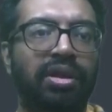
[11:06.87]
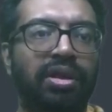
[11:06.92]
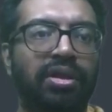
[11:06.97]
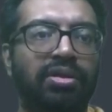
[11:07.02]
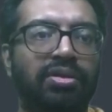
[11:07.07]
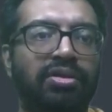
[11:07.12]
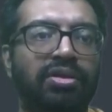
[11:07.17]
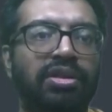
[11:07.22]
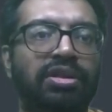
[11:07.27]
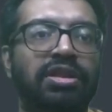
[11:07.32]

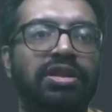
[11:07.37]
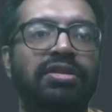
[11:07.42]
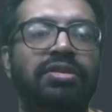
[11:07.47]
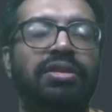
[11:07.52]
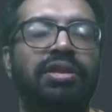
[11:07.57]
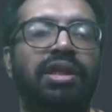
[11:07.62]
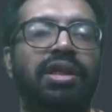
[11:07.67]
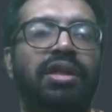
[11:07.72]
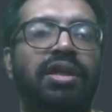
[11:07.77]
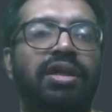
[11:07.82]
So this is
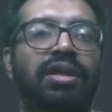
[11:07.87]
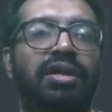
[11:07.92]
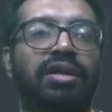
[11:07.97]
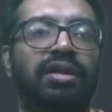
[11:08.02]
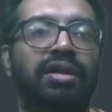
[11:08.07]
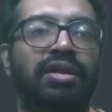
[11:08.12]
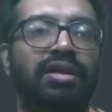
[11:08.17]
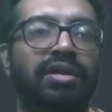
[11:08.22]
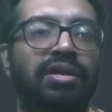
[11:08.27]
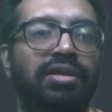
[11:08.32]

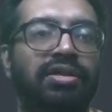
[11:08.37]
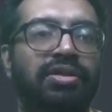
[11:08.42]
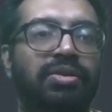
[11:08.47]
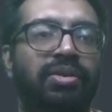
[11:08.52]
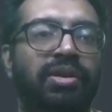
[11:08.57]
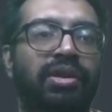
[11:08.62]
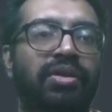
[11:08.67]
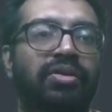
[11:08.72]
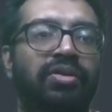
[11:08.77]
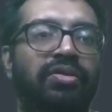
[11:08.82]
the
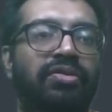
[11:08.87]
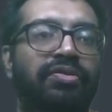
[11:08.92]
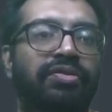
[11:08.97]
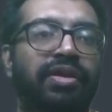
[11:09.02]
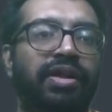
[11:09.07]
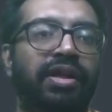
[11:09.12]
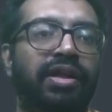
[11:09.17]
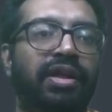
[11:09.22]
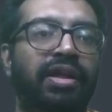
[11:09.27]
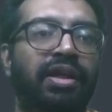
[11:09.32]

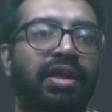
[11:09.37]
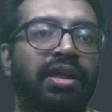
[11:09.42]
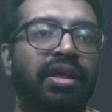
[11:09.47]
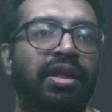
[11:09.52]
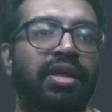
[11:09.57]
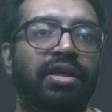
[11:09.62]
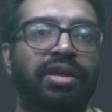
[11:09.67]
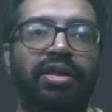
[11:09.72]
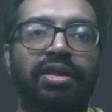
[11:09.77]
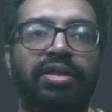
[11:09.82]
student.file,
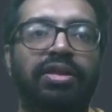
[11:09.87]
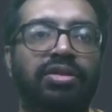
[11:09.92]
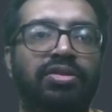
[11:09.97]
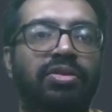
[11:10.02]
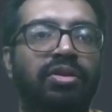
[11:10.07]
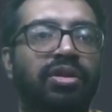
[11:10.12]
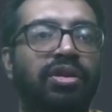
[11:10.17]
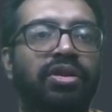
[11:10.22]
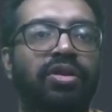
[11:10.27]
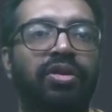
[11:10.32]
the
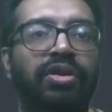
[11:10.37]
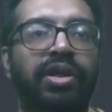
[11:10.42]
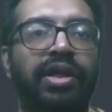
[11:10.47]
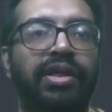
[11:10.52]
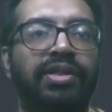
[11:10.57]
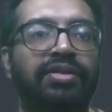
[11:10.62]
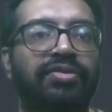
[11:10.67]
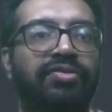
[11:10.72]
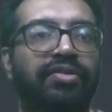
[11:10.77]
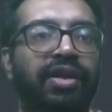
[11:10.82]

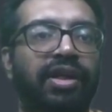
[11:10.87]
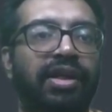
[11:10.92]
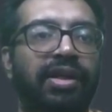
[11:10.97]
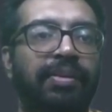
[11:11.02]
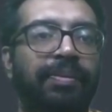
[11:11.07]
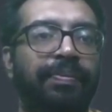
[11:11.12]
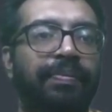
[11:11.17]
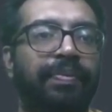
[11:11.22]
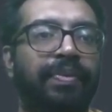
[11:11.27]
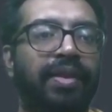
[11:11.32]
student.txt file.
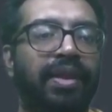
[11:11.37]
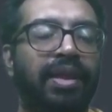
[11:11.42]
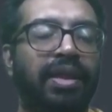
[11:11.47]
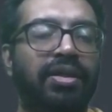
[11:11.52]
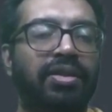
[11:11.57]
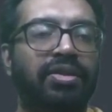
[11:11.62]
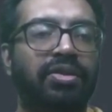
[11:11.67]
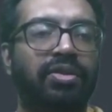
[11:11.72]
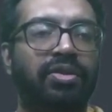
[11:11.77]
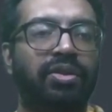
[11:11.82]

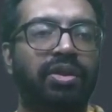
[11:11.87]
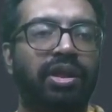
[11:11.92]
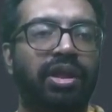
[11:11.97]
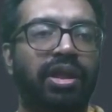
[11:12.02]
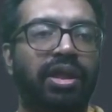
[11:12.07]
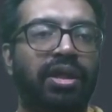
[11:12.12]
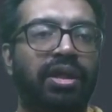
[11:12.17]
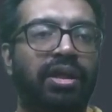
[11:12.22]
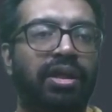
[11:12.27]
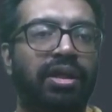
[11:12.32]
As you
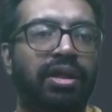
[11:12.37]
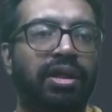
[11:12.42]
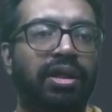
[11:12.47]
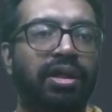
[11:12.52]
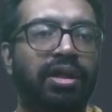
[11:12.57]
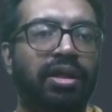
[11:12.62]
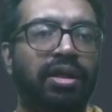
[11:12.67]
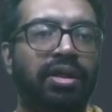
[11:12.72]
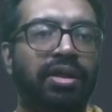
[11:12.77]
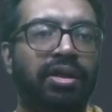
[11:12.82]

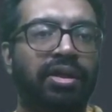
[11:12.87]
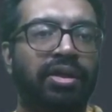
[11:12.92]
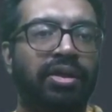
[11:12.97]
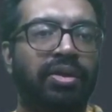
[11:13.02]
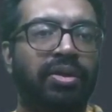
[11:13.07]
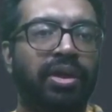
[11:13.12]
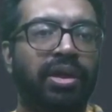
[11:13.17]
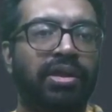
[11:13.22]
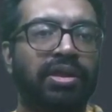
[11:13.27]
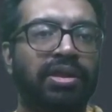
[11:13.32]
you
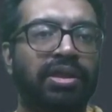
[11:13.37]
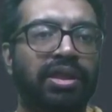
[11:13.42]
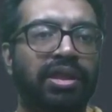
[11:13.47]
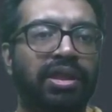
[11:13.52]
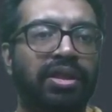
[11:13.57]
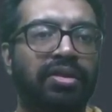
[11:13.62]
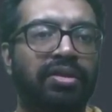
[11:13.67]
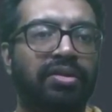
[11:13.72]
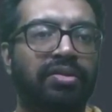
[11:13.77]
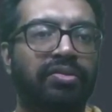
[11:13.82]
can
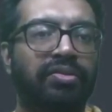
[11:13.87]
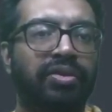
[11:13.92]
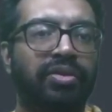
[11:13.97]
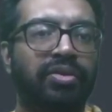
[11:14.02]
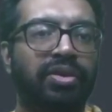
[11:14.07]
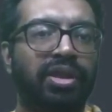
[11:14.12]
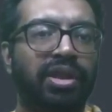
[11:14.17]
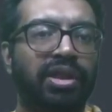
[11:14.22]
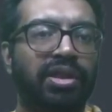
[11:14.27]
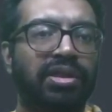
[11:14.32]
see few
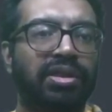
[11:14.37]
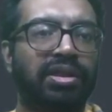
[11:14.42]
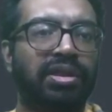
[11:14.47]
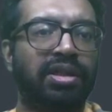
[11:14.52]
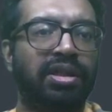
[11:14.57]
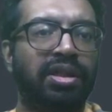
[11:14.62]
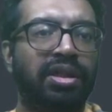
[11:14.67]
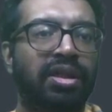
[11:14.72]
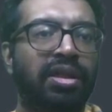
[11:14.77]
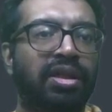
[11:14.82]
things.
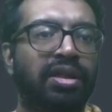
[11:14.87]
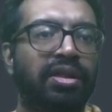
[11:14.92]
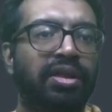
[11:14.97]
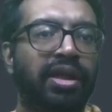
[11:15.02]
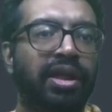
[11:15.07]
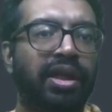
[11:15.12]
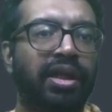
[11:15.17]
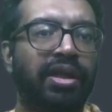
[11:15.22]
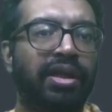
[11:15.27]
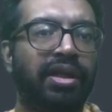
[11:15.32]

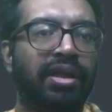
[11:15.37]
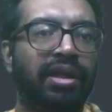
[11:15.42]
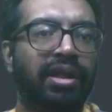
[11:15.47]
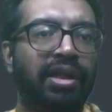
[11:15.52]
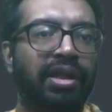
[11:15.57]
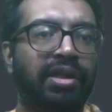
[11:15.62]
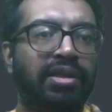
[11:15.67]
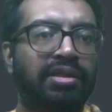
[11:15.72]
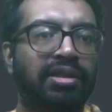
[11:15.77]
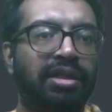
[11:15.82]
The enter line
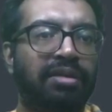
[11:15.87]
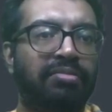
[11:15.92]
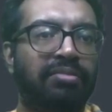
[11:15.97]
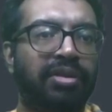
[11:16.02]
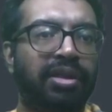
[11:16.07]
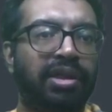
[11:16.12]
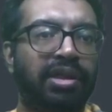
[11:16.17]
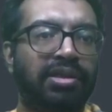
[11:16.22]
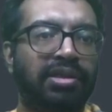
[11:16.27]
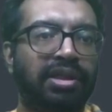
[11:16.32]
has come.
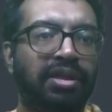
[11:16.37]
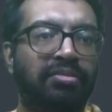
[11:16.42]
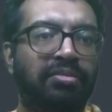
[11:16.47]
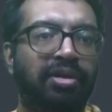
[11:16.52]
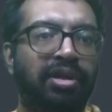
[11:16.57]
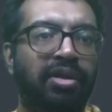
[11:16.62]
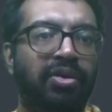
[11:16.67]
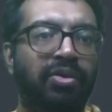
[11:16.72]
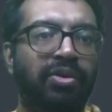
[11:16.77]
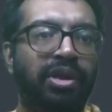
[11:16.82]
It has come
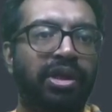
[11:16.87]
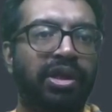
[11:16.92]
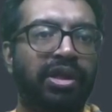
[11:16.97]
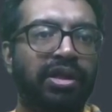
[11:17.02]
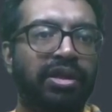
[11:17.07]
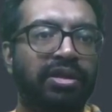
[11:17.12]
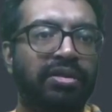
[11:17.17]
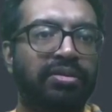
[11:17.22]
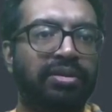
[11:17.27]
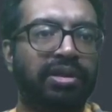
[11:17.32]
down
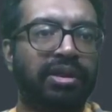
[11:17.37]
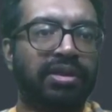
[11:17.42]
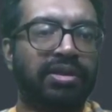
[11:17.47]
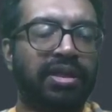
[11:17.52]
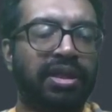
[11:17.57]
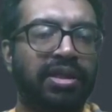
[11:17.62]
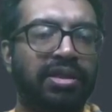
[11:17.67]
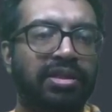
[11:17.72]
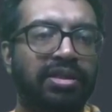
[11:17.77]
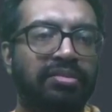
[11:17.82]
here, the
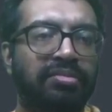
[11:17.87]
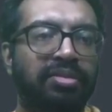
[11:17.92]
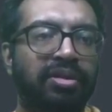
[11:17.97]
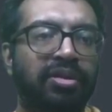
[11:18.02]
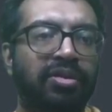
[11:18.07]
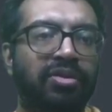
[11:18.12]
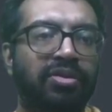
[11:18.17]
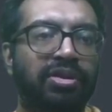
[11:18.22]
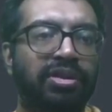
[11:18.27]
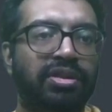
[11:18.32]
slash n,
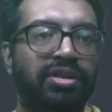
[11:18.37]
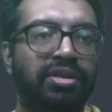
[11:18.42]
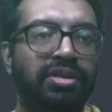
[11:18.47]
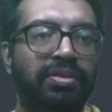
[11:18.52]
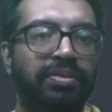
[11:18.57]
because